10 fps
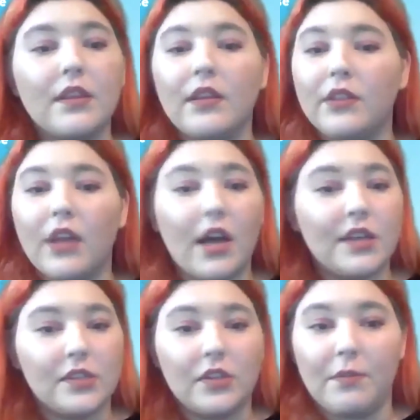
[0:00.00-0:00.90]
The
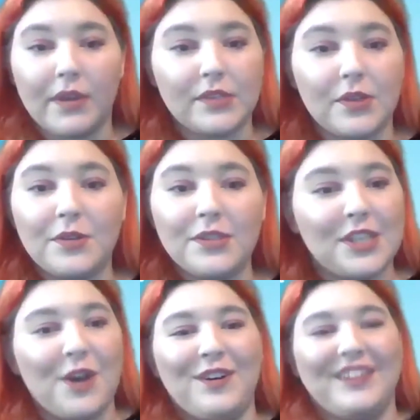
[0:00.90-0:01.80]
hustle and bustle. So,
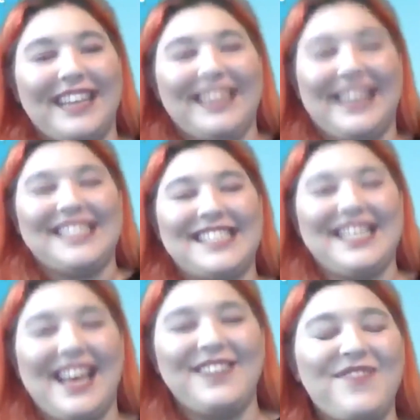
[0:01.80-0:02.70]
like I
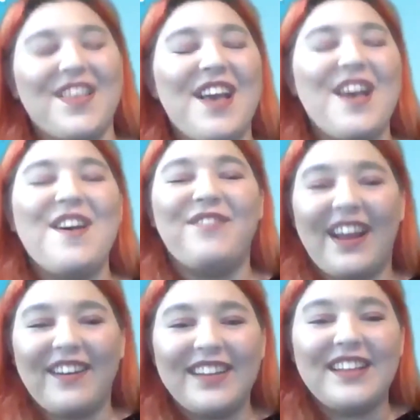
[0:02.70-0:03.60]
said, but
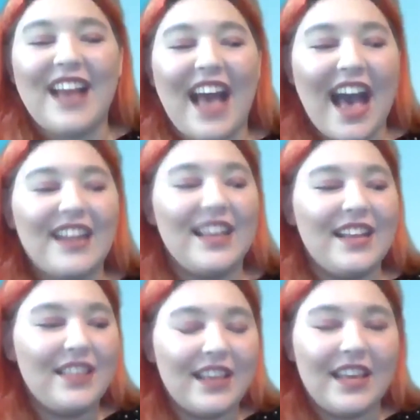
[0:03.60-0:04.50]
I would add
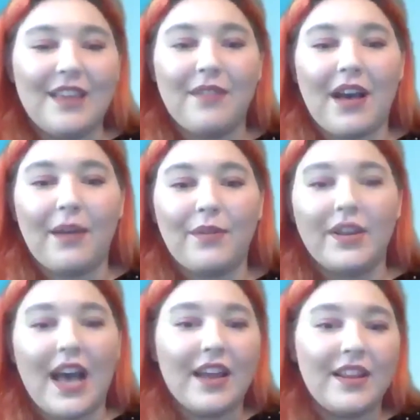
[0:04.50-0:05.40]
in I would
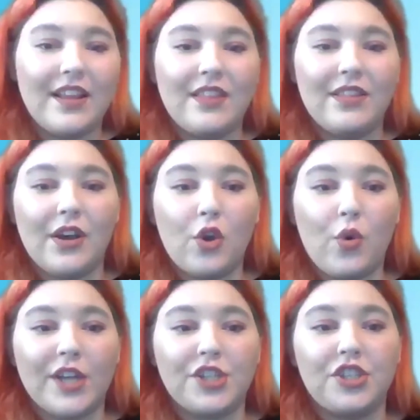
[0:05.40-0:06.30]
add in the
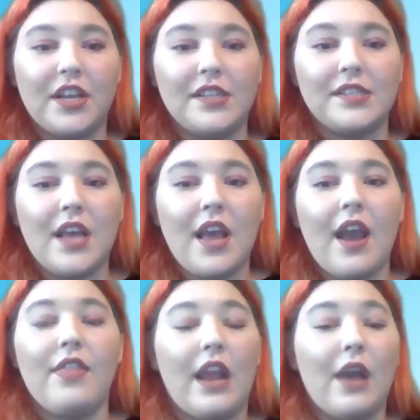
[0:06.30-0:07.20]
questions
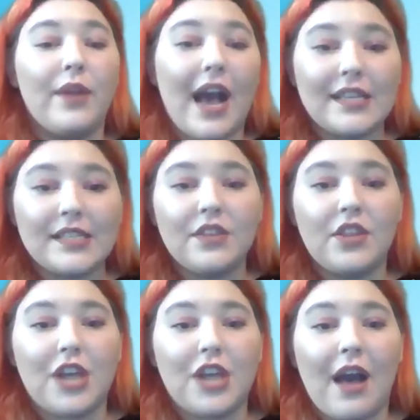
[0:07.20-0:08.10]
and then I would ask in the
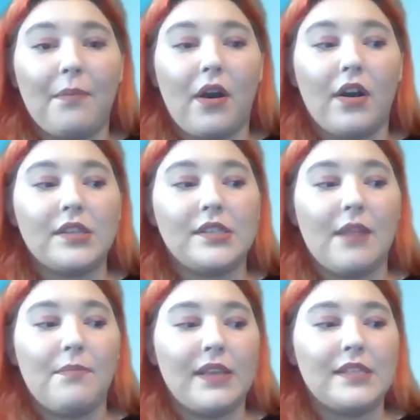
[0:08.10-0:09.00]
chat box and
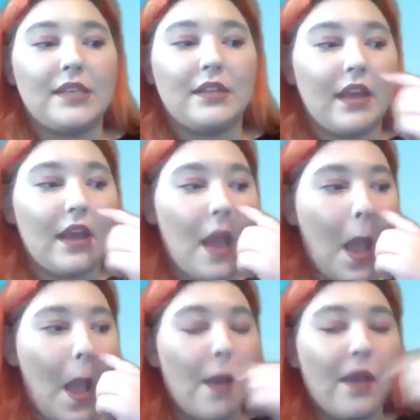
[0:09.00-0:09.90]
basically
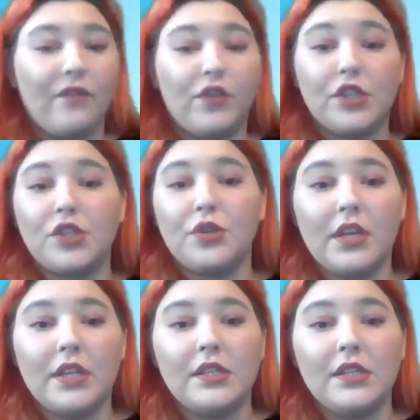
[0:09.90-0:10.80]
if the
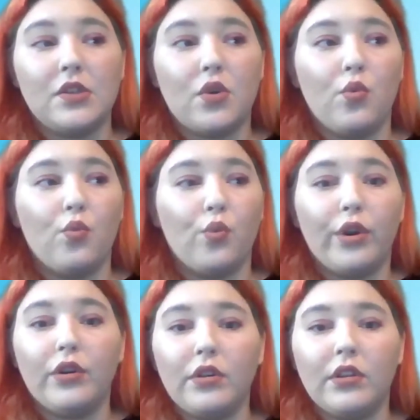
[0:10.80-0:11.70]
students weren't
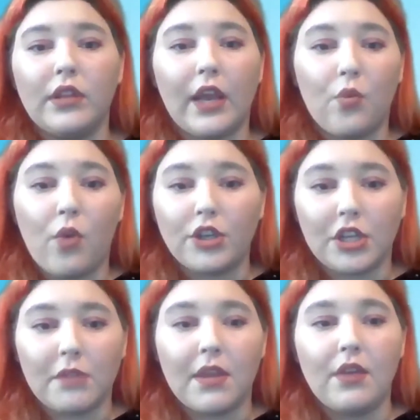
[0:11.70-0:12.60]
like
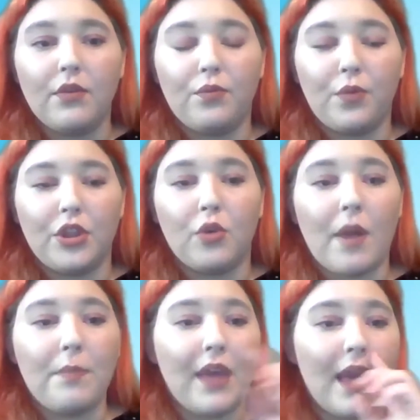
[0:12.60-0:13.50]
watching me with their
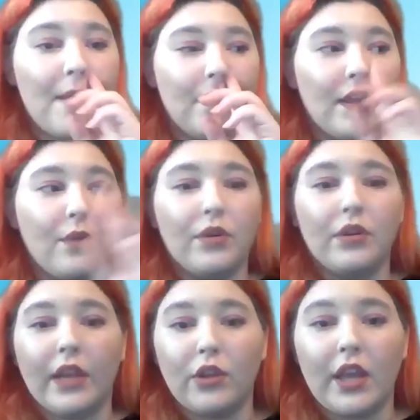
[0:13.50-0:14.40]
webcam and they weren't
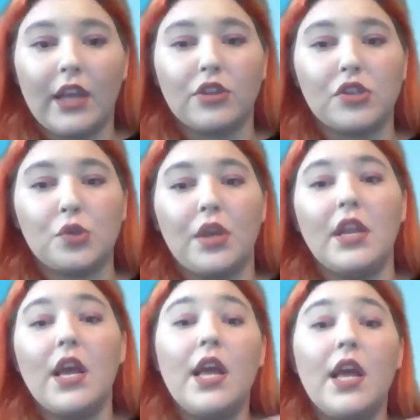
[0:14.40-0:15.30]
like looking at the screen,
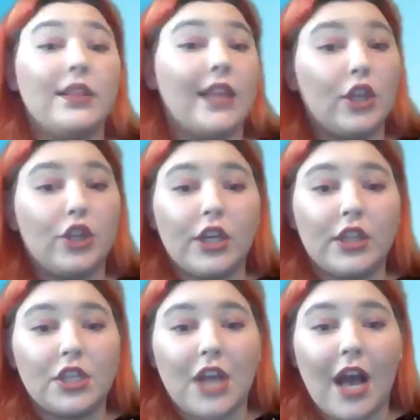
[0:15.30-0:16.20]
they could look at the
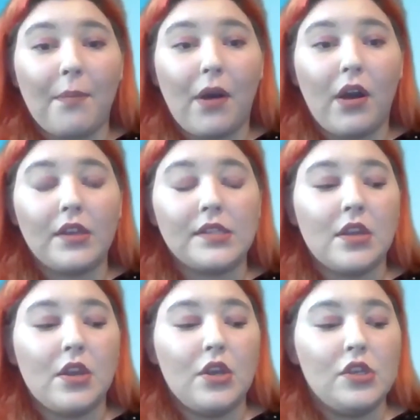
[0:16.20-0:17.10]
chat box.
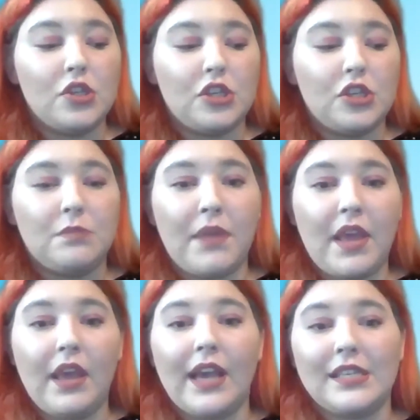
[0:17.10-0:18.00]
So just
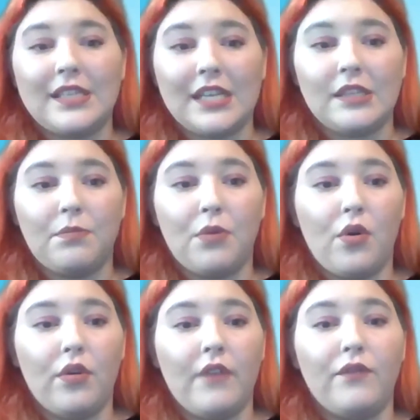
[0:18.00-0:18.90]
being
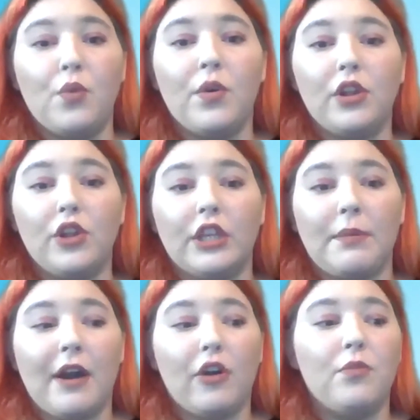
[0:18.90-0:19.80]
accessible. If you want to look at the
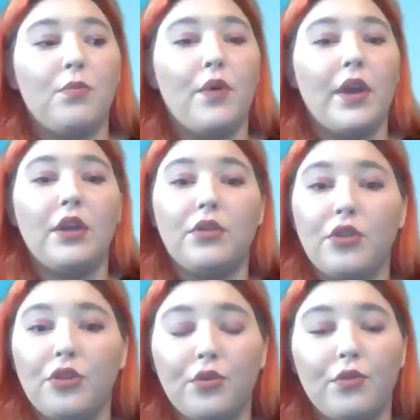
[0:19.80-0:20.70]
PowerPoint
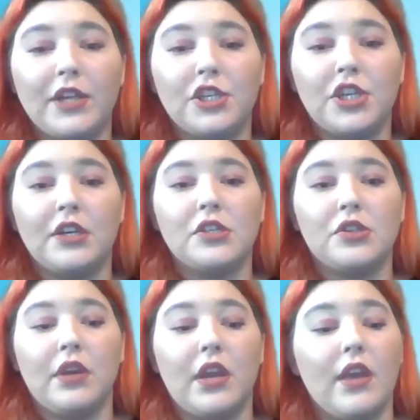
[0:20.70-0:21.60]
through my share
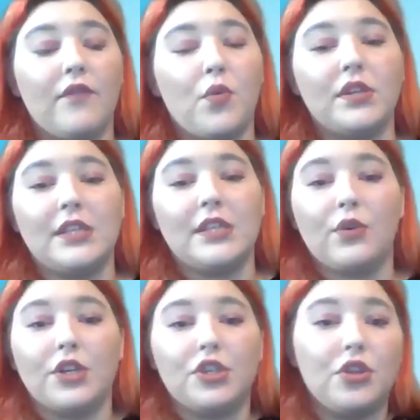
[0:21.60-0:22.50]
screen, if you want to see the
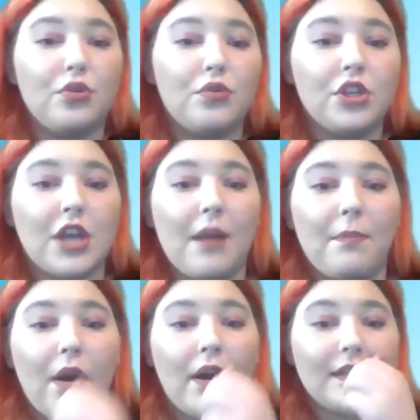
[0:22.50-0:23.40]
question through the chat
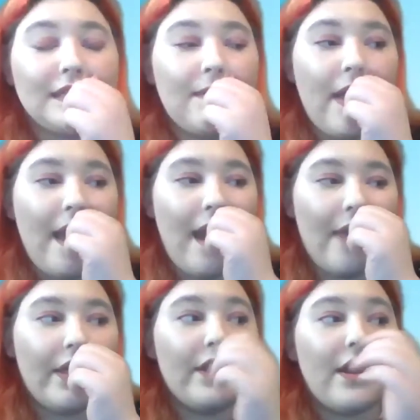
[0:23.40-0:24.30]
box. And
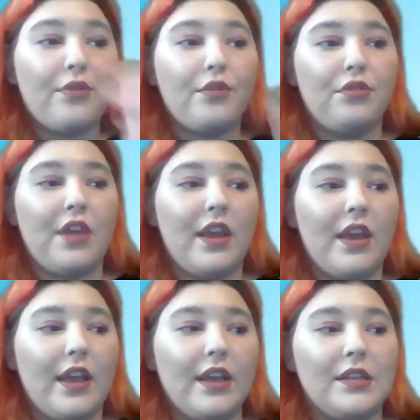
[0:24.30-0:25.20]
then another thing
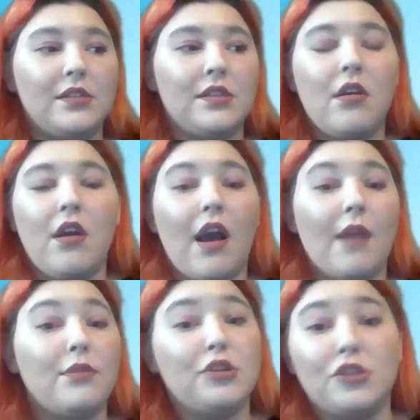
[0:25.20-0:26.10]
is I'm
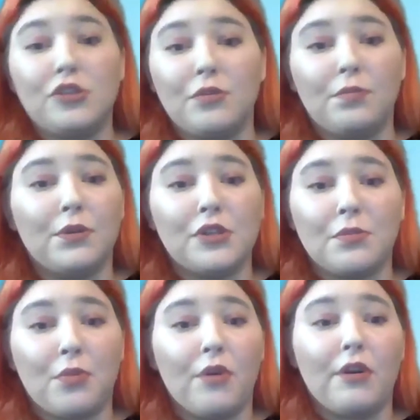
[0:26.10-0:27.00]
a super
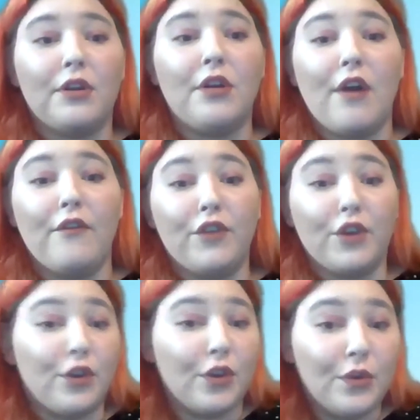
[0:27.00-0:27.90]
supporter of
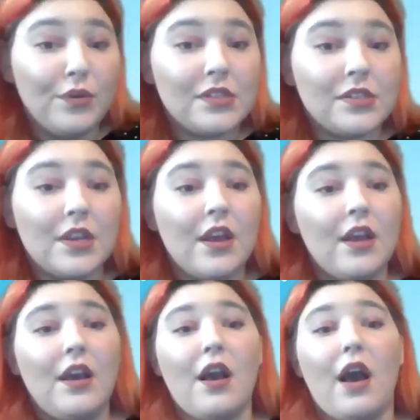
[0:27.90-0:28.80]
Kahoot.
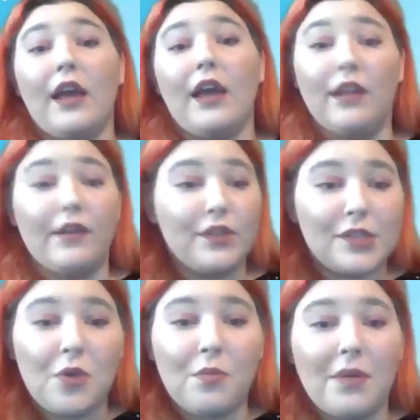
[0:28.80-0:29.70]
I love it
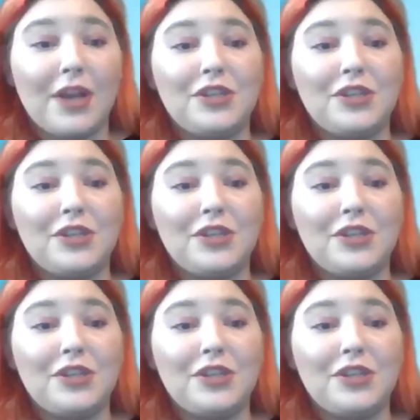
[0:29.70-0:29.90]
so much.